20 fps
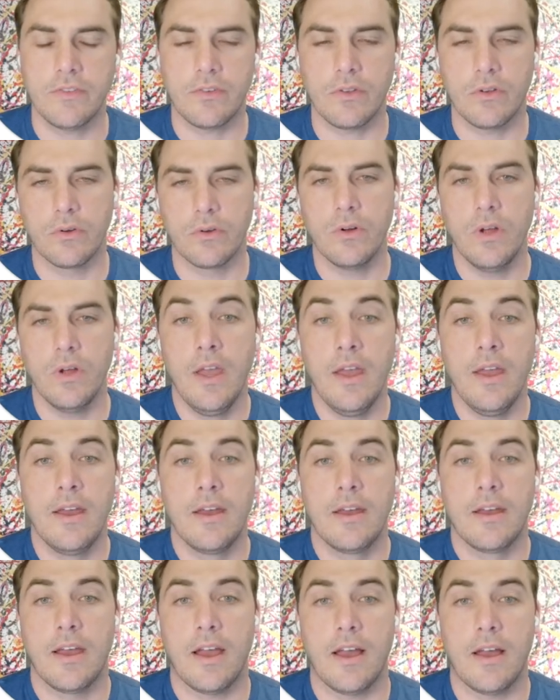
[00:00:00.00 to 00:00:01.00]
So
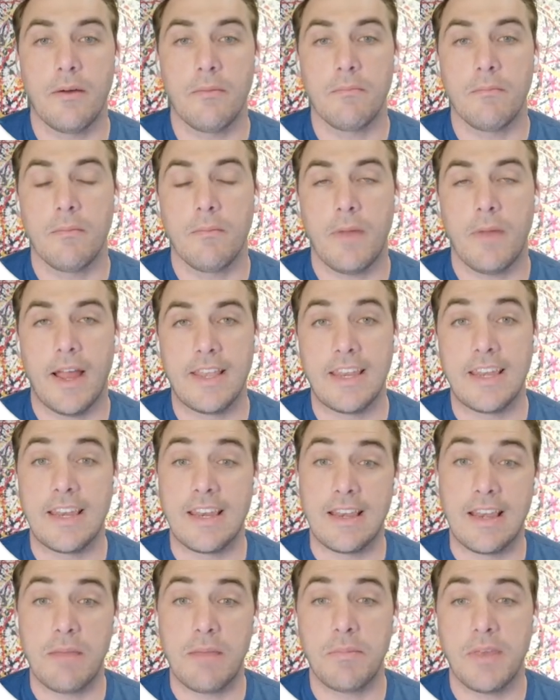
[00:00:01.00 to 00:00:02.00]
I needed
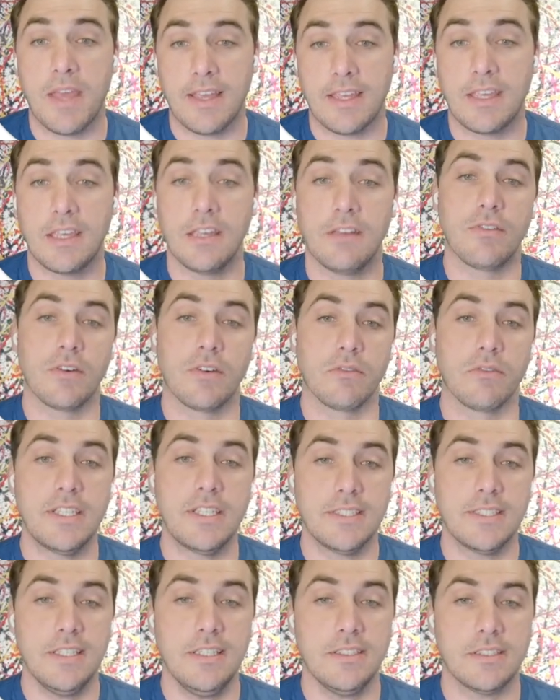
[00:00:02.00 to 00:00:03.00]
an API key for
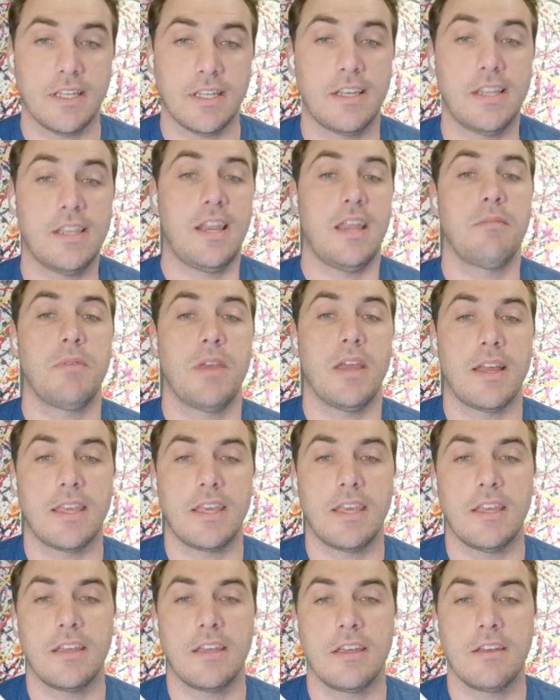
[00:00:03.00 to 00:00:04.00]
resend and an API
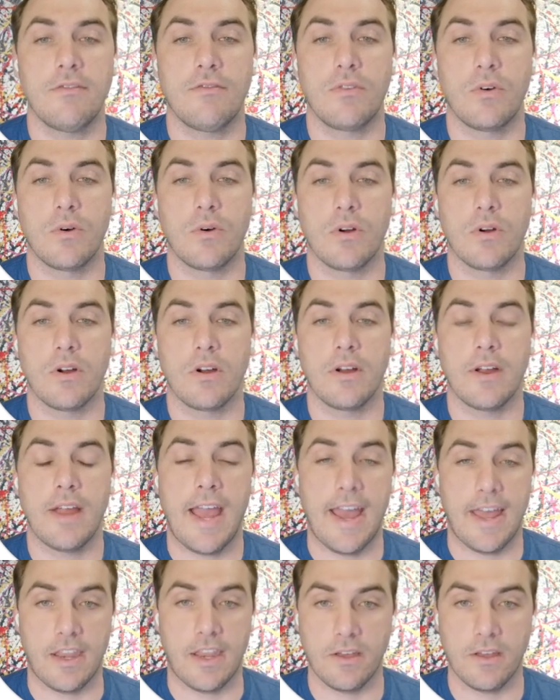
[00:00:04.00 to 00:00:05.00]
key for
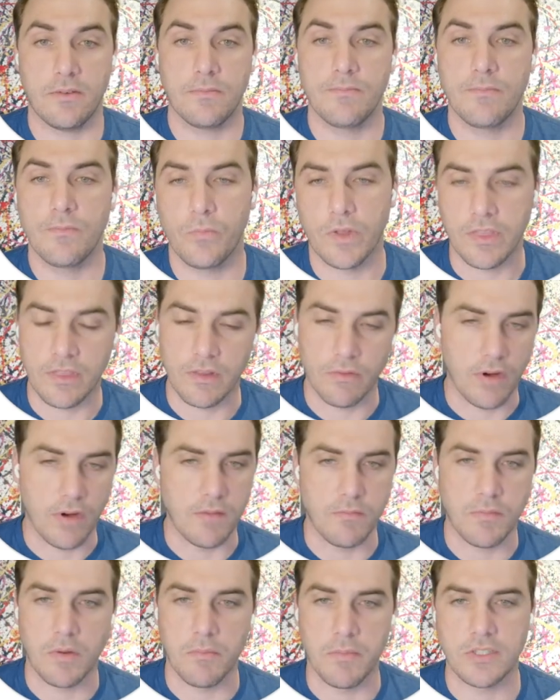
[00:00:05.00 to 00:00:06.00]
Attio with the
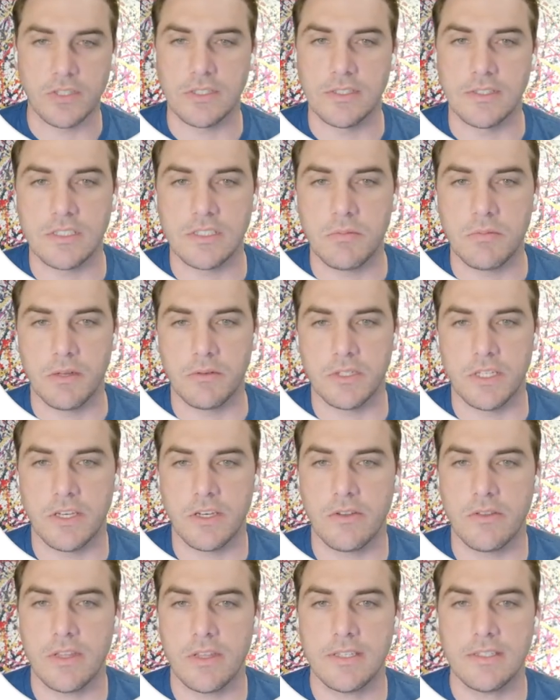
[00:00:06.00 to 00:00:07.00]
right permissions to be able to
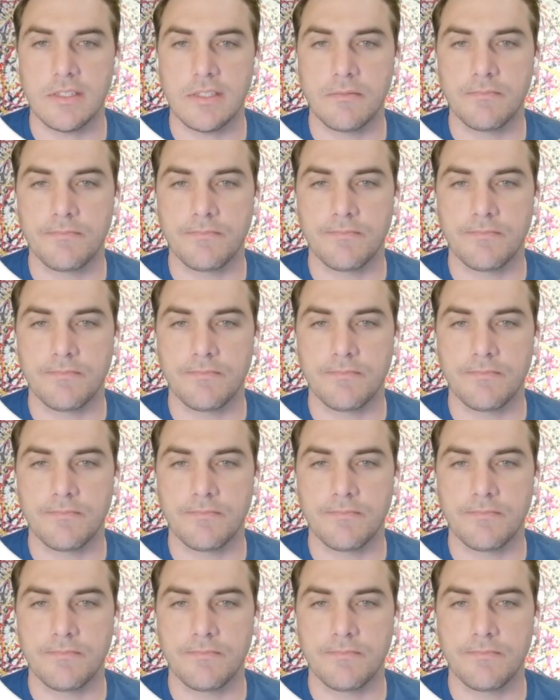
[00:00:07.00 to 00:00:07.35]
do this.